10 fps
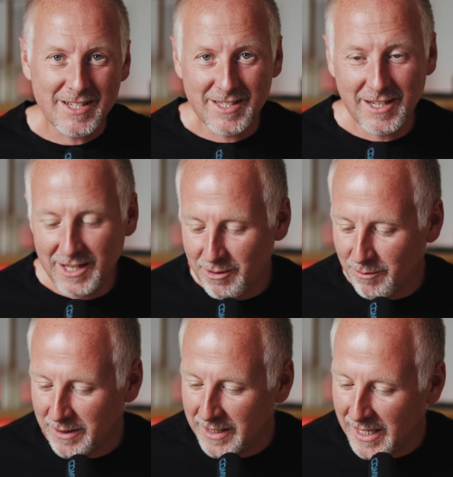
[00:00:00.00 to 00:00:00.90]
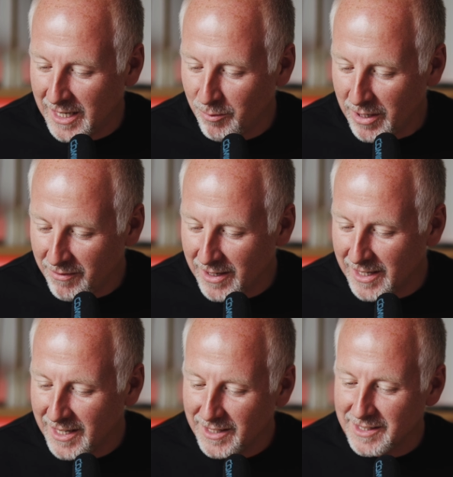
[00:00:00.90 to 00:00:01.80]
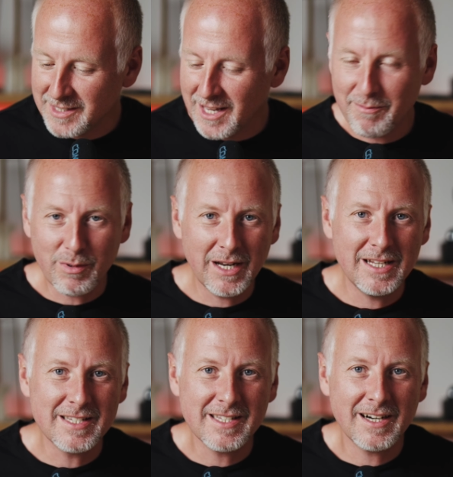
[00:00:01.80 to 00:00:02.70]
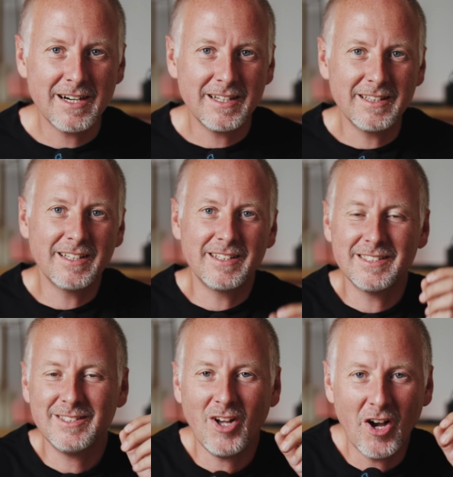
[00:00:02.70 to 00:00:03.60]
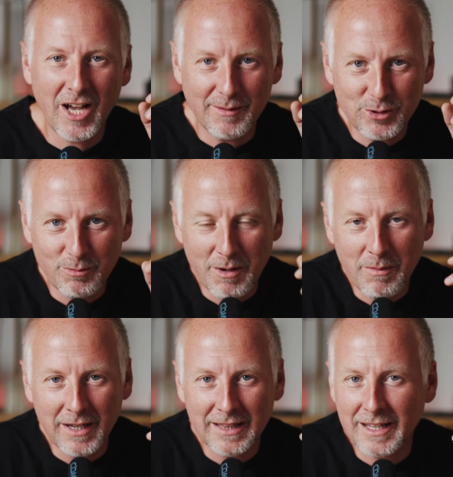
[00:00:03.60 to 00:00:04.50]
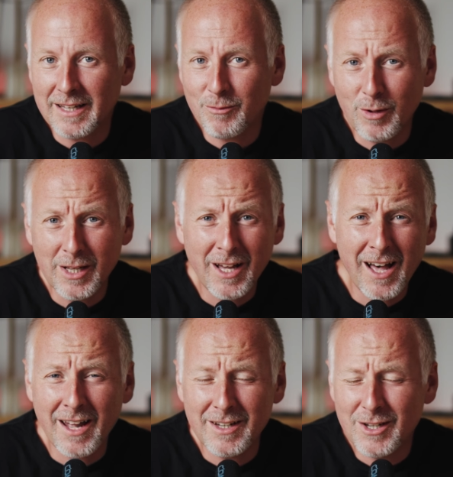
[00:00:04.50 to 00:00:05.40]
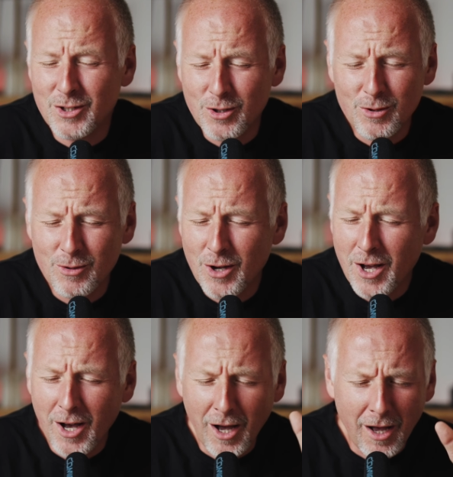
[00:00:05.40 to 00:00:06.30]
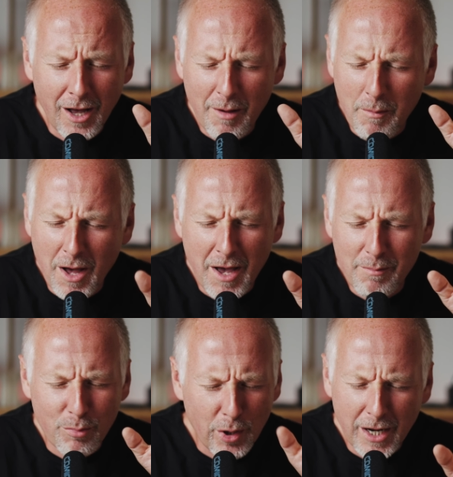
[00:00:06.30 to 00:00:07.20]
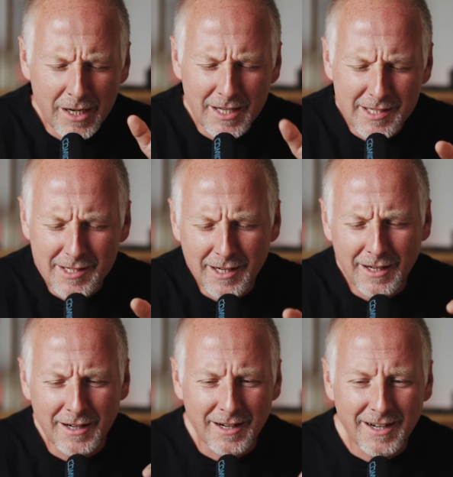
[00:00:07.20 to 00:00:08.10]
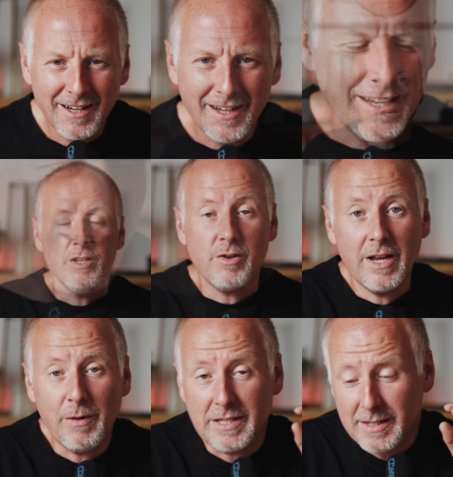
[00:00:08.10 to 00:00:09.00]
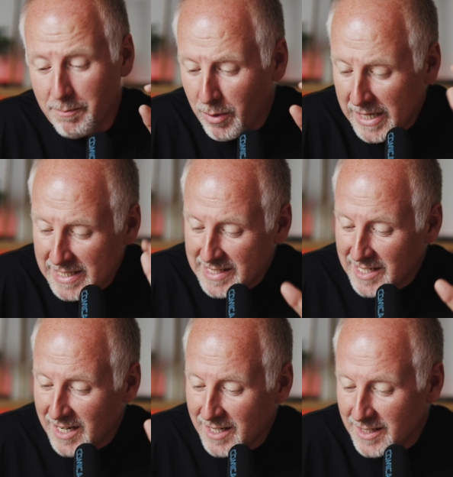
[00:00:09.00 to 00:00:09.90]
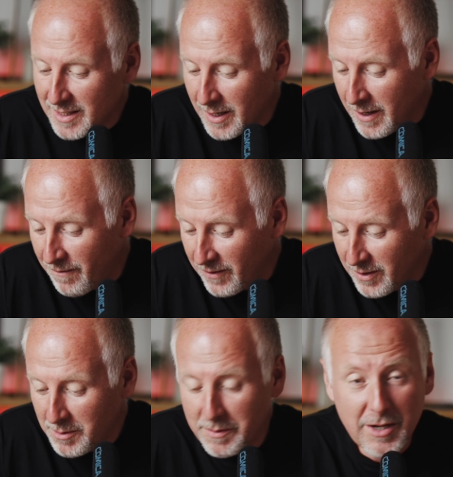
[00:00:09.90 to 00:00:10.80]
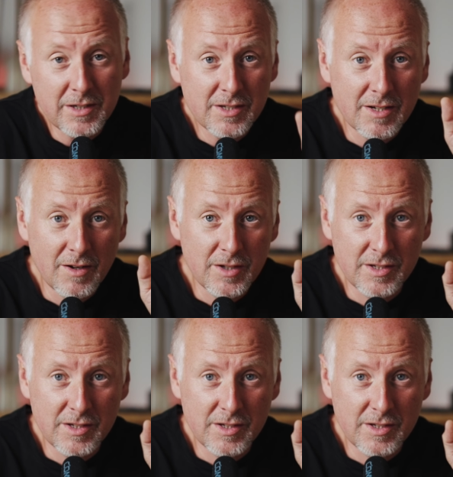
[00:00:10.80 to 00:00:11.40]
is the hero of the day, and whenever I hear this name Brightin Star, this song comes to my mind, like, well honey, you are my brightening star. So anyways, Brightin Star 50mm